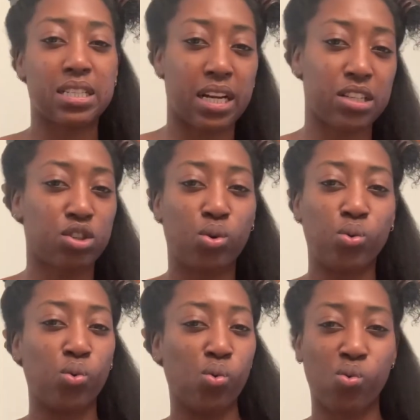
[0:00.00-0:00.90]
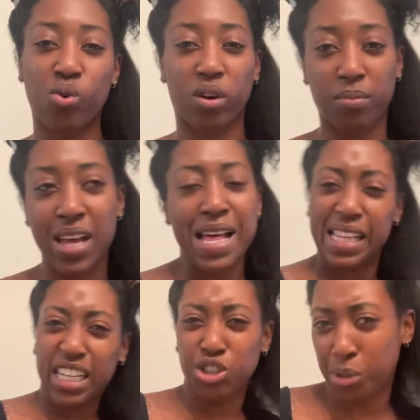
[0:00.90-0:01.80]
nice, cool, warm,
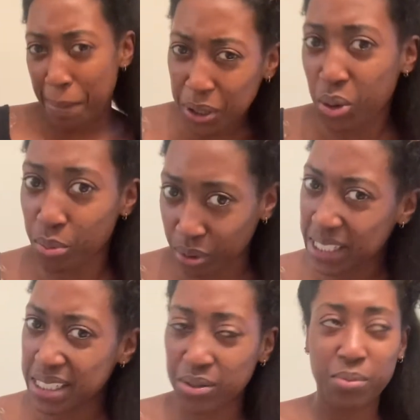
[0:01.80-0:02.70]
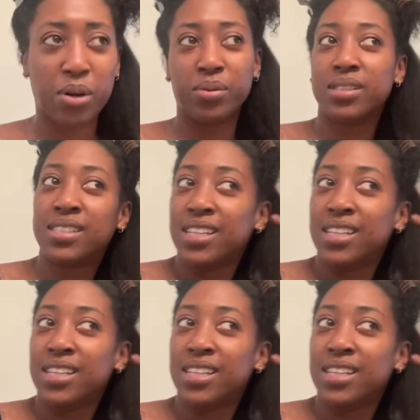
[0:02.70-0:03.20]
like a tropical breeze almost.